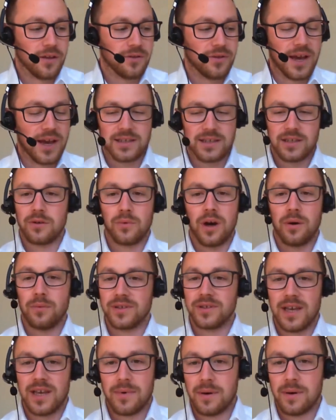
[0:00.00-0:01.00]
that's kind of what I
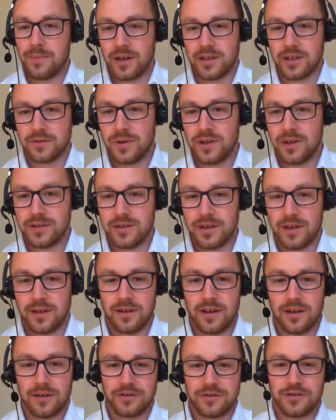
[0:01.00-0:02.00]
would say about passwords.
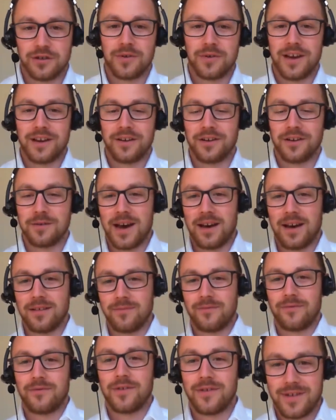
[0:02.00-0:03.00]
I'll stop going on about
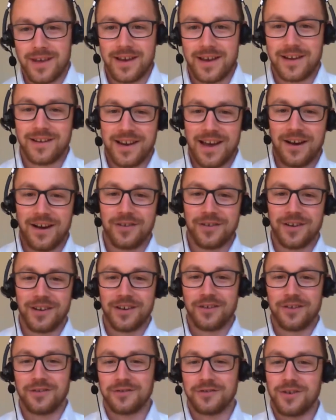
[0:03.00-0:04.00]
them for a second now
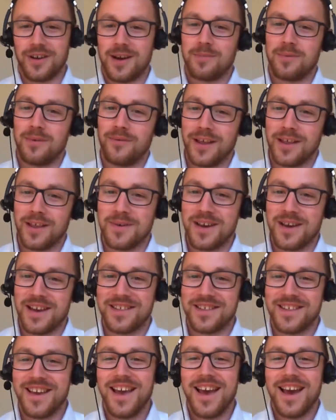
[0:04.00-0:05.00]
and go on to a couple of other
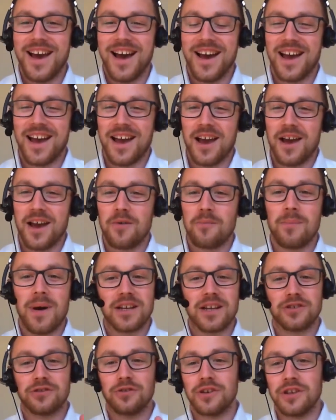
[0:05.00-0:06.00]
bits.
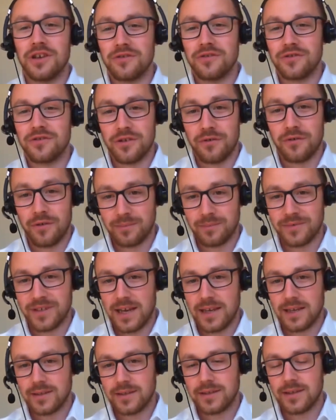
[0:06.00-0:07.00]
Make sure you do your
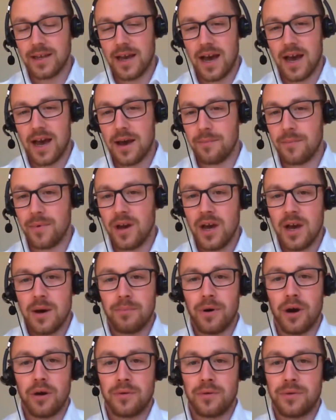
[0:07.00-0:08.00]
updates,
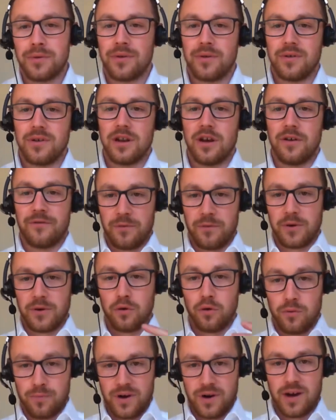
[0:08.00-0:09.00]
both from a
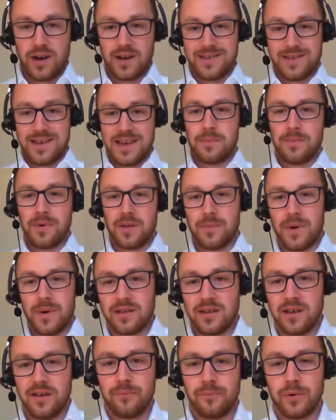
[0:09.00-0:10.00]
corporate IT
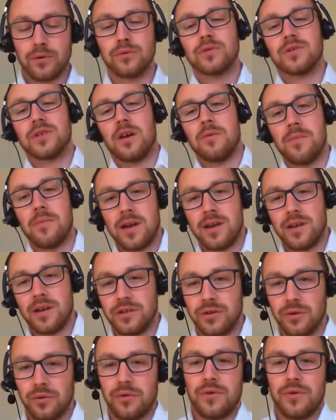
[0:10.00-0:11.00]
perspective, but also
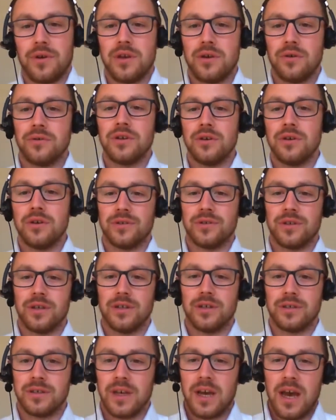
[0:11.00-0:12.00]
making sure that your
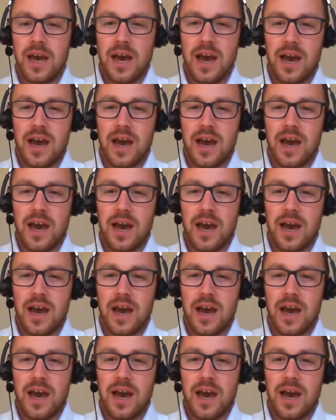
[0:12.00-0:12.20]
users